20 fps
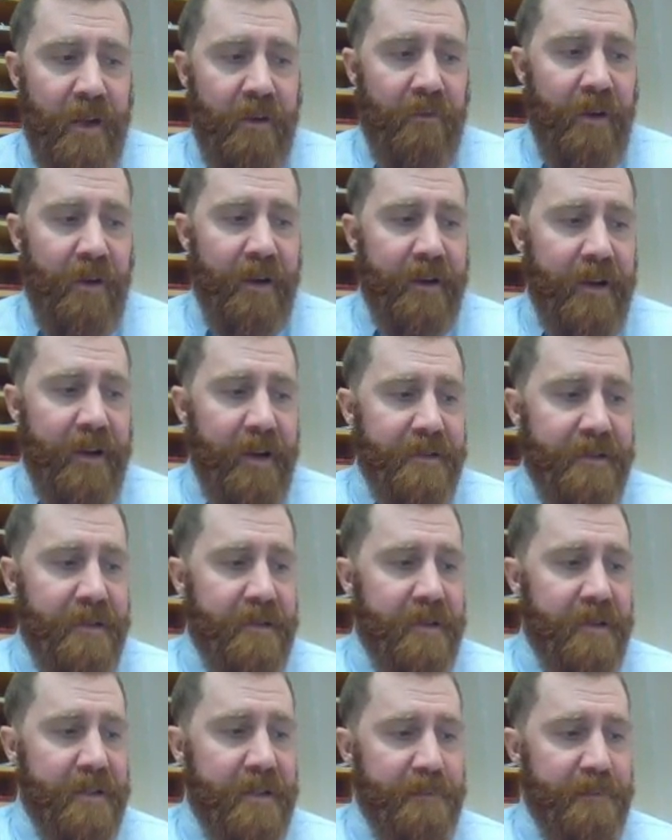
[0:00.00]
and
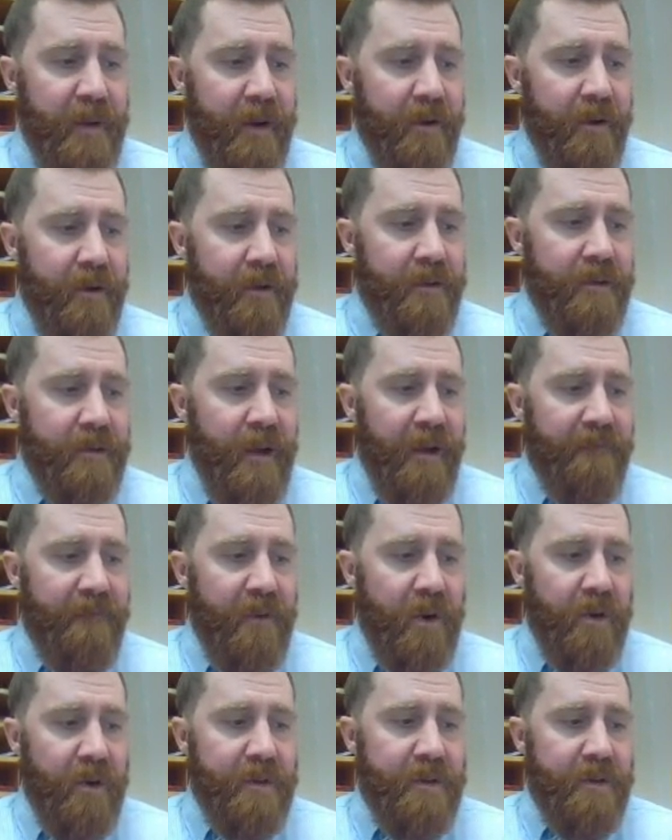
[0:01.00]
recognizes disparate,
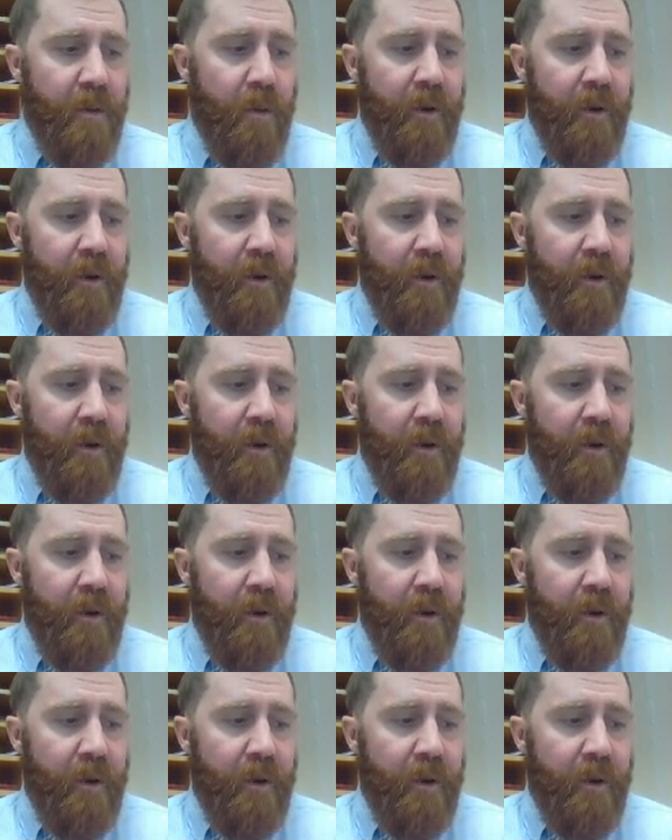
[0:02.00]
diverse,